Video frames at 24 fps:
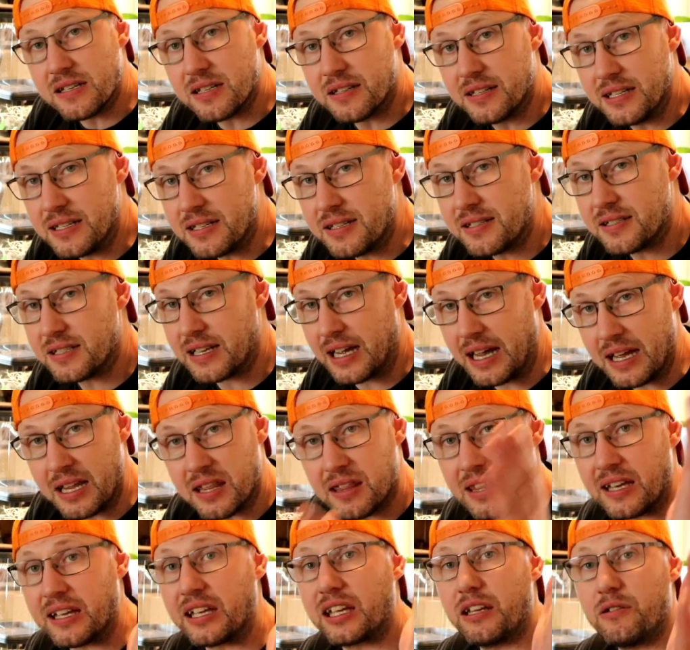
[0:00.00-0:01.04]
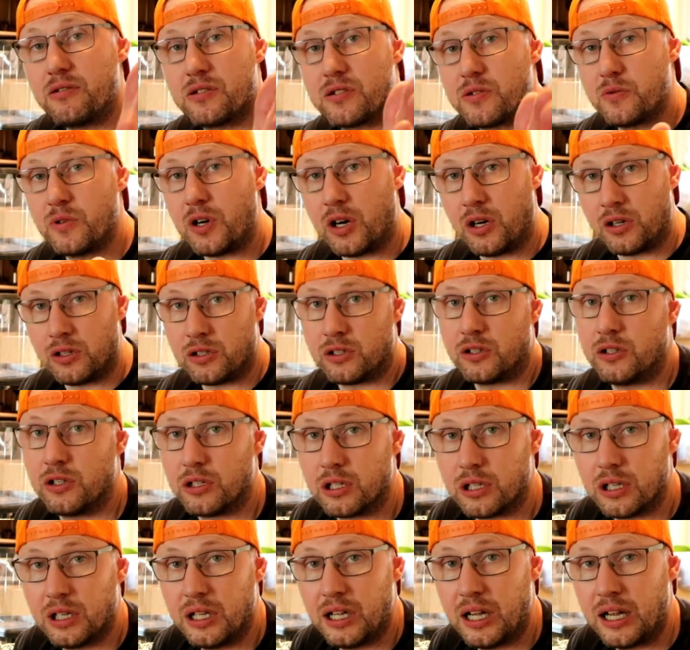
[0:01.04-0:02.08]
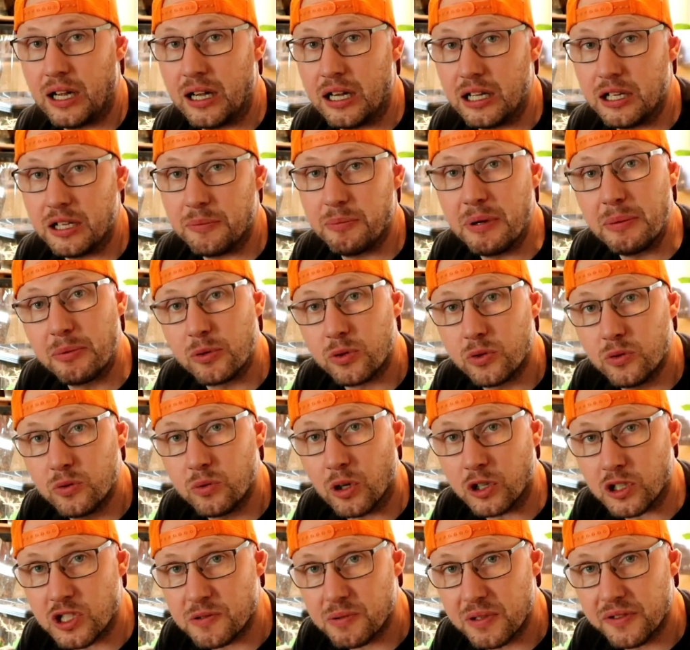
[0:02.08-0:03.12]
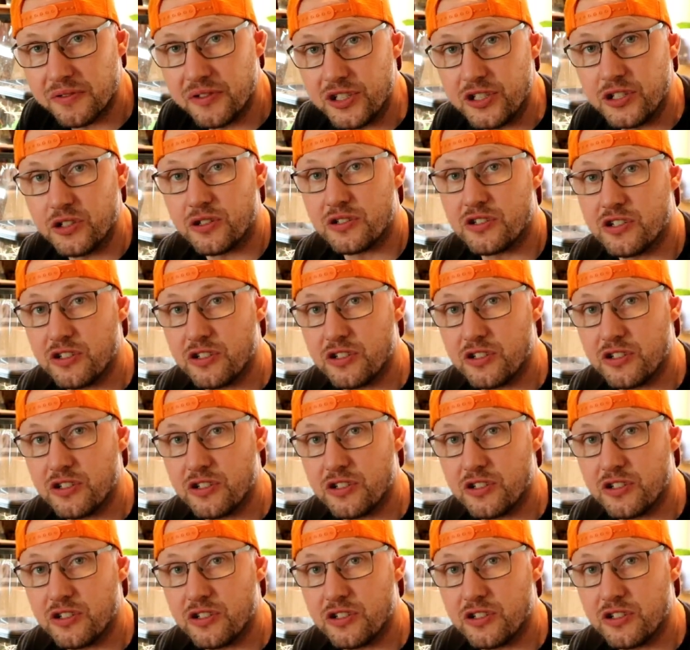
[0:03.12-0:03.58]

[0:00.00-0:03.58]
of this, thank you to all the people who watch my videos.